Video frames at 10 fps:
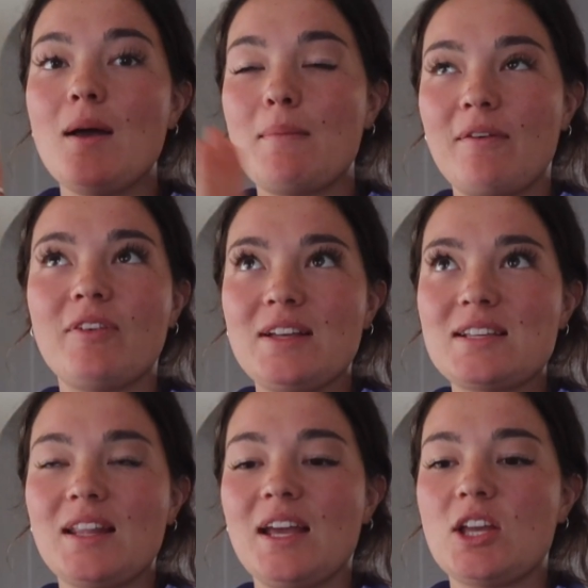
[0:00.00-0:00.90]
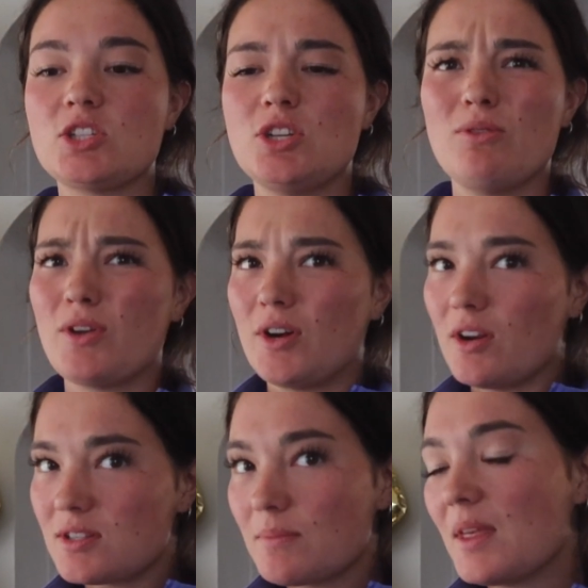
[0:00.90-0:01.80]
The flight's at like 2:30
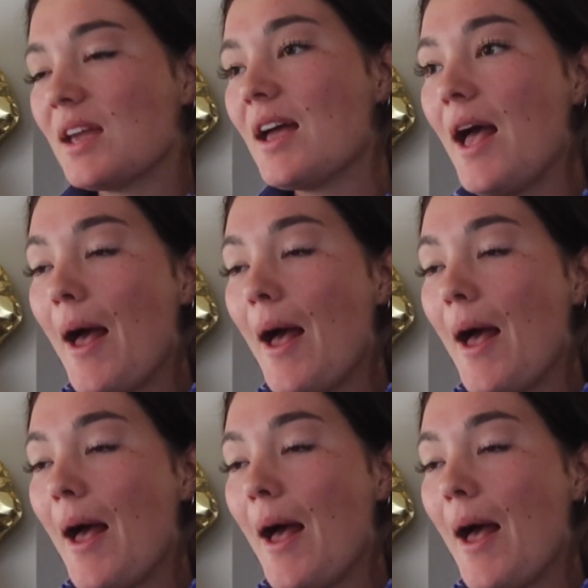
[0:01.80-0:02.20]
or something.